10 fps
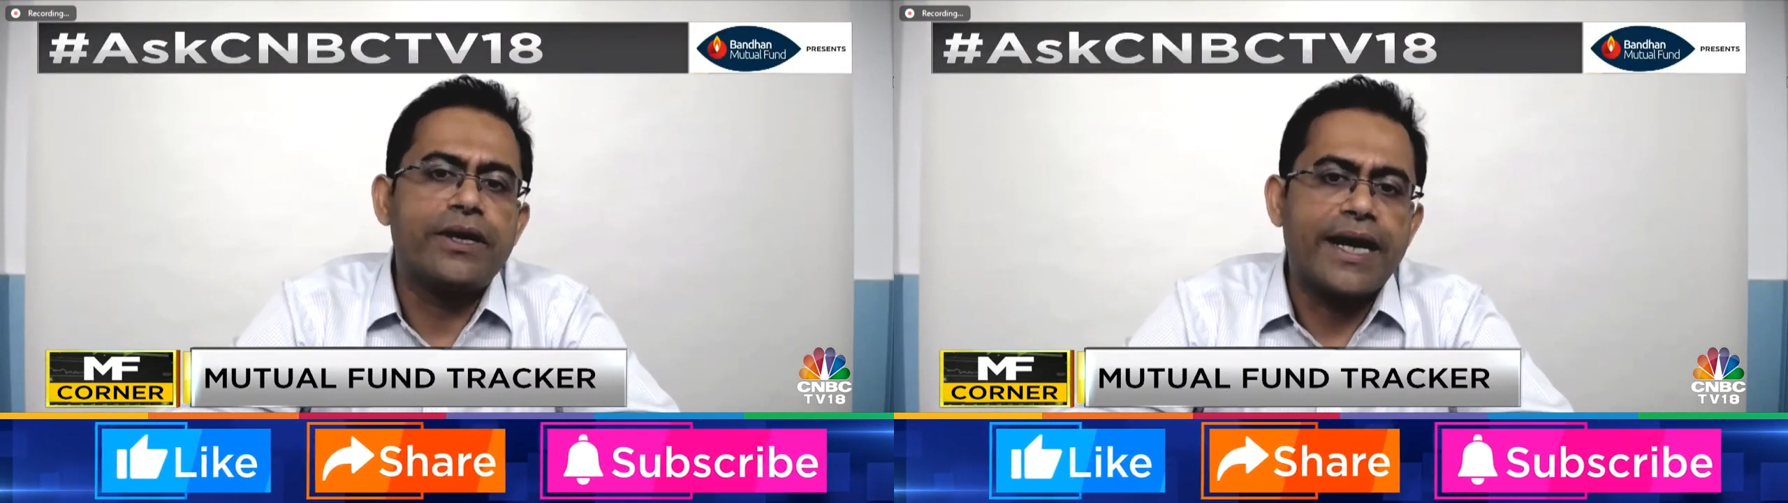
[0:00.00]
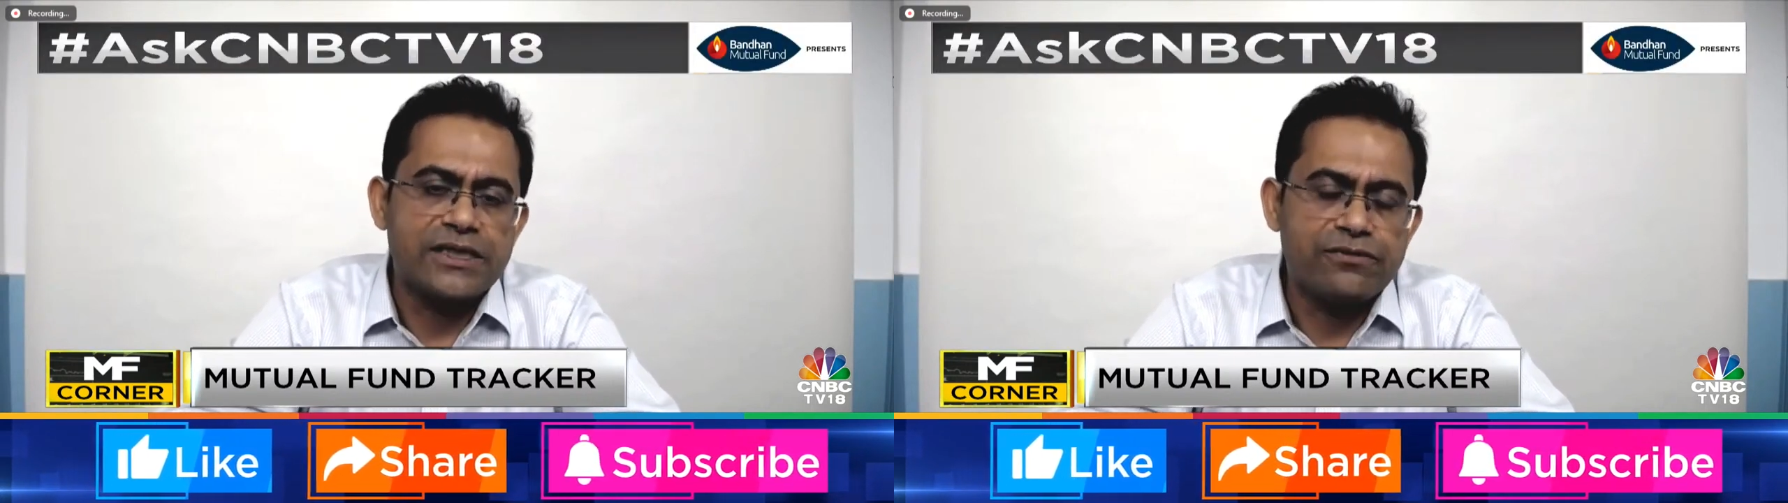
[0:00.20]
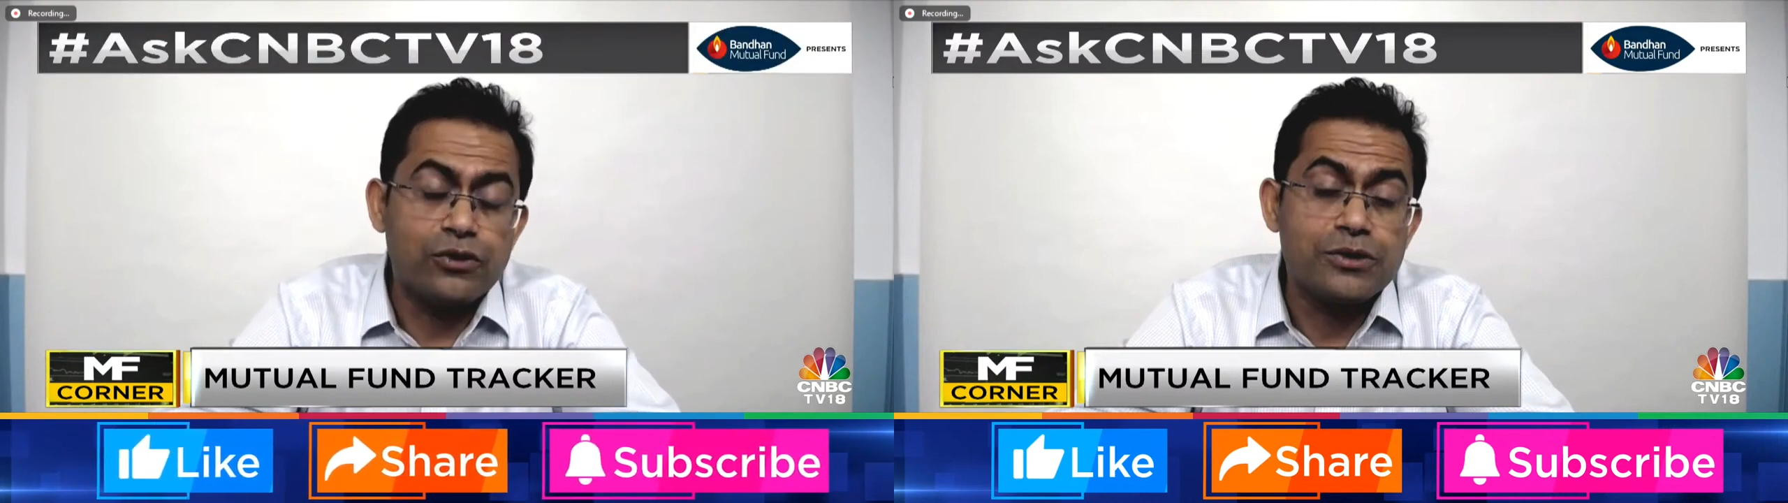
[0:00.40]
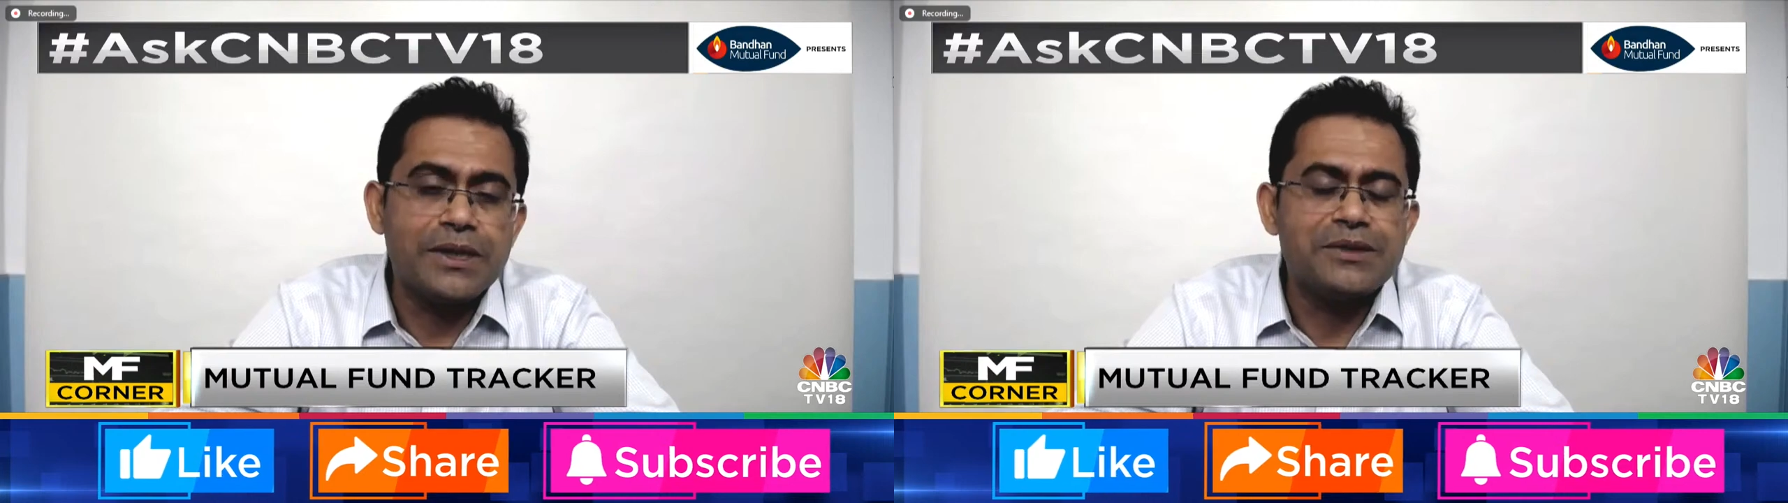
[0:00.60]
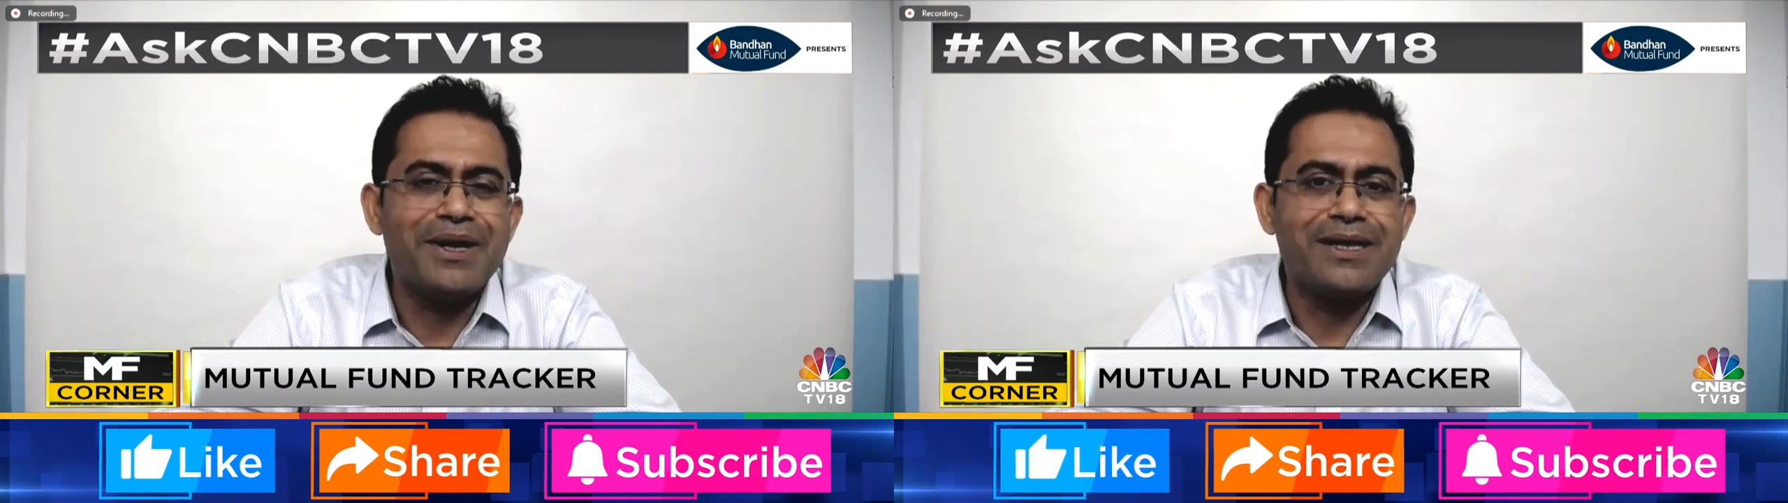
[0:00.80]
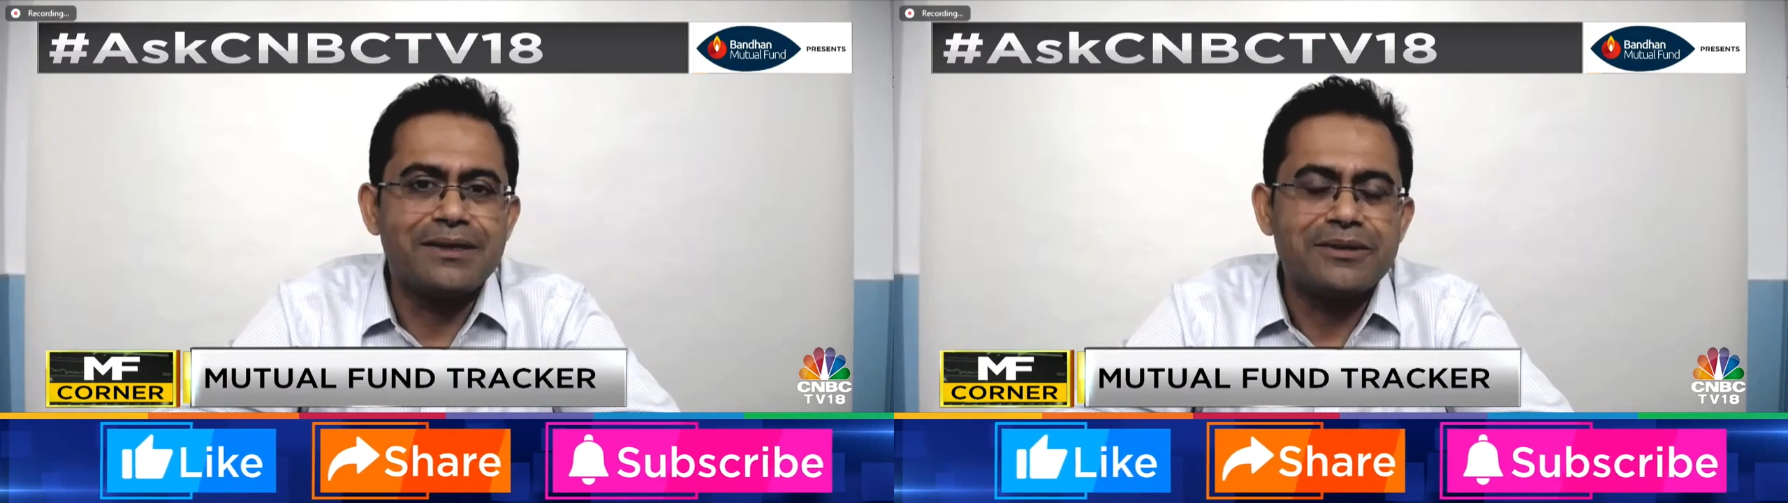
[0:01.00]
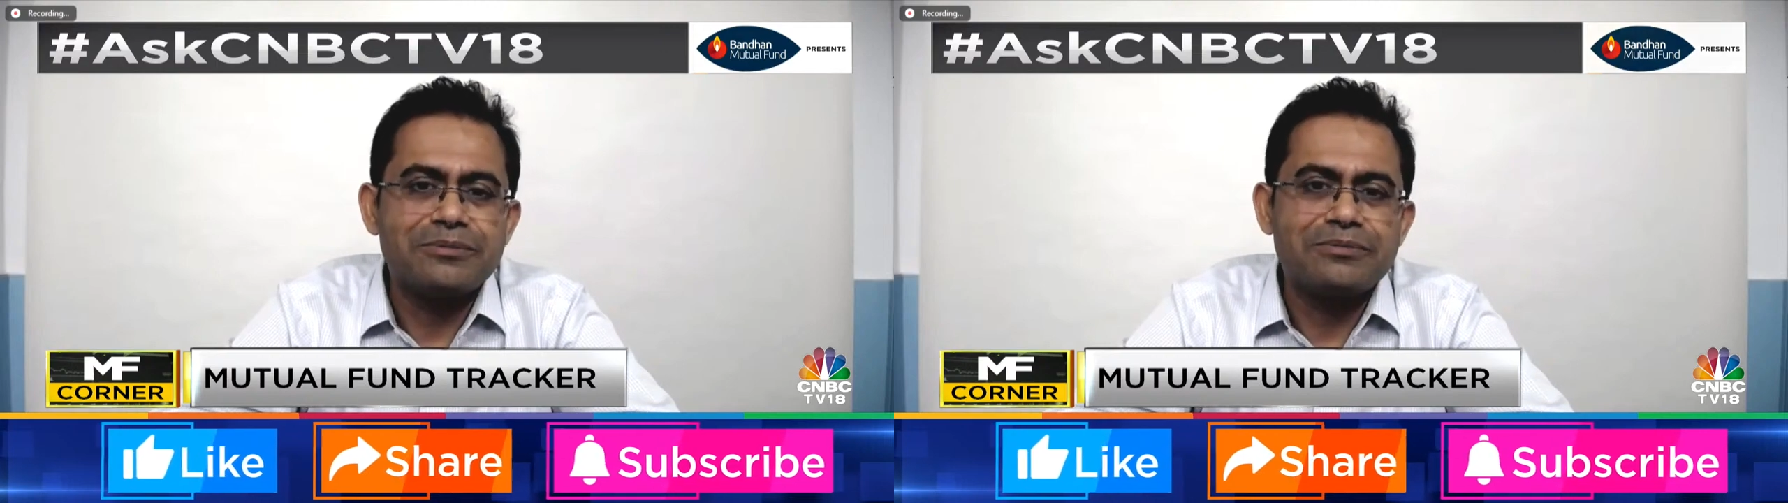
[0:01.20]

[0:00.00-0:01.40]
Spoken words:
your cash flows much better.